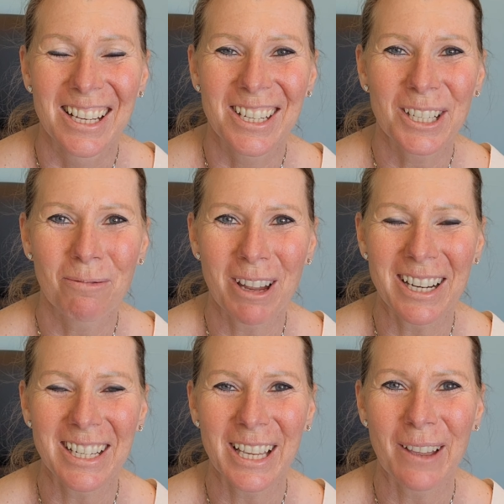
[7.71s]
Just
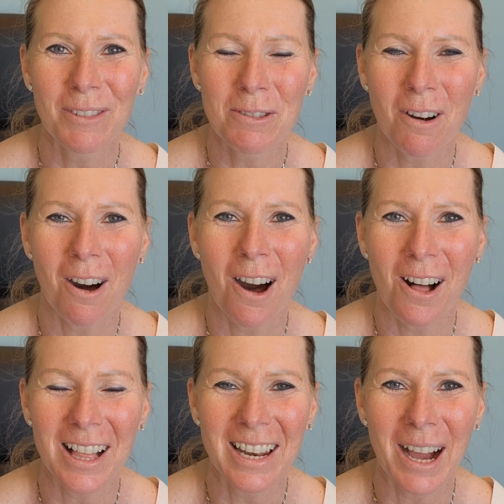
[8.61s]
wanted to give you
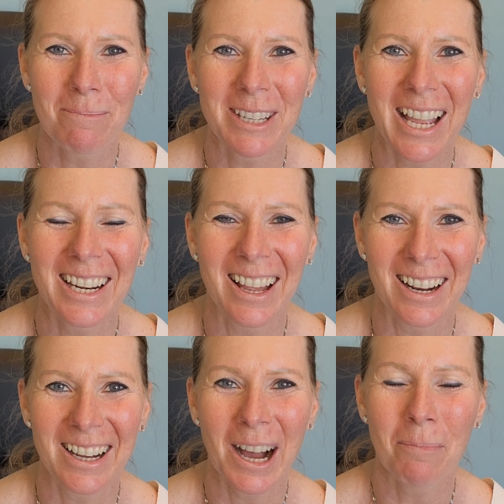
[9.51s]
all an update on
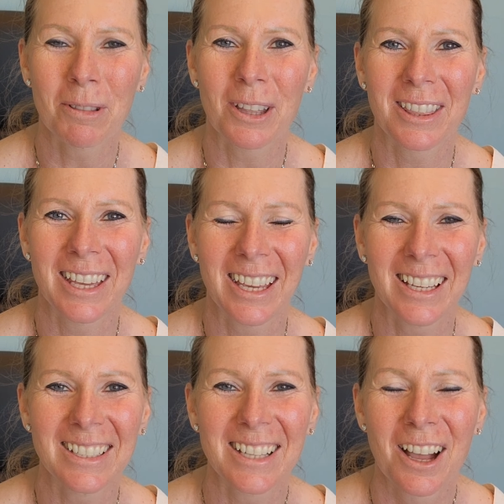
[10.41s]
a couple of
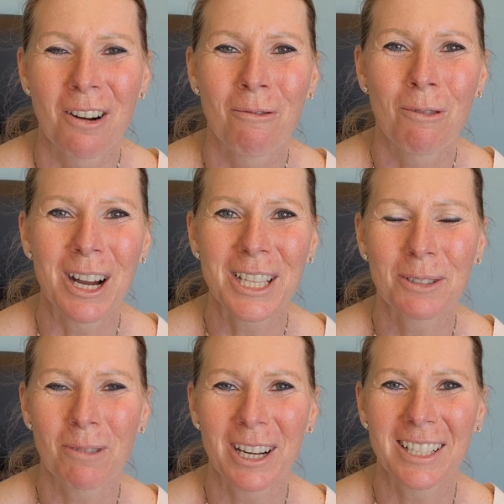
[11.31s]
things.
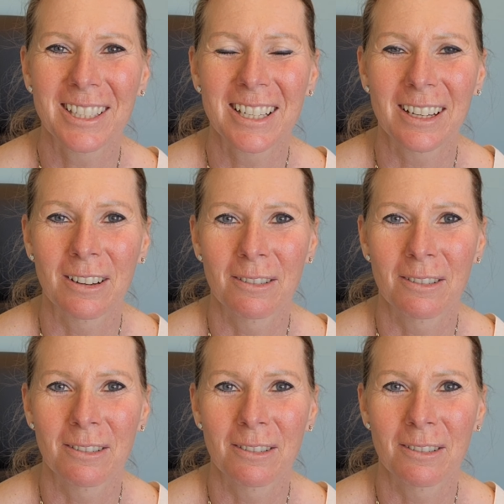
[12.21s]
Wanted to